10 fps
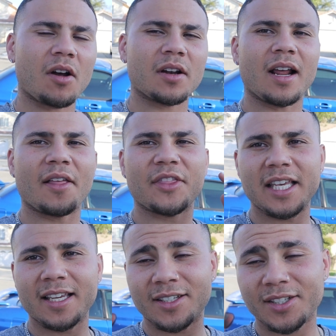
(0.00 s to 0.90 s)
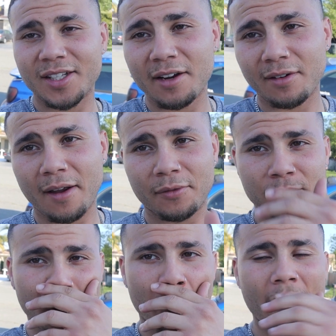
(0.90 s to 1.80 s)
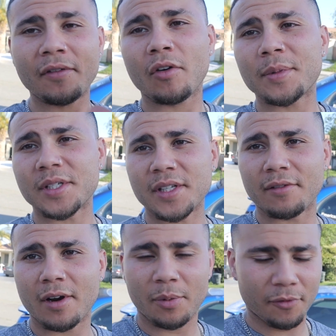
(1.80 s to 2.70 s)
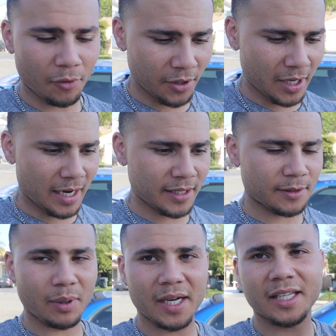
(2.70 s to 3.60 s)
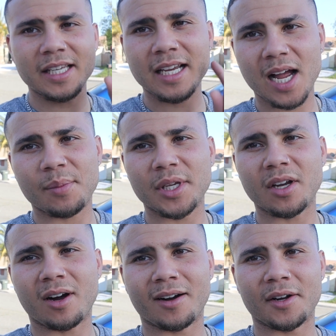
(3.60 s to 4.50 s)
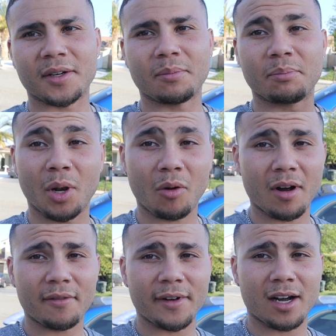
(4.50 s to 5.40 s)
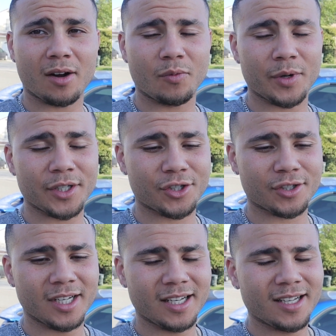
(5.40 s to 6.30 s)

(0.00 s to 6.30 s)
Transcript: on the state ref, so I've never been state ref before, you guys, but he got me on blow-off valve, which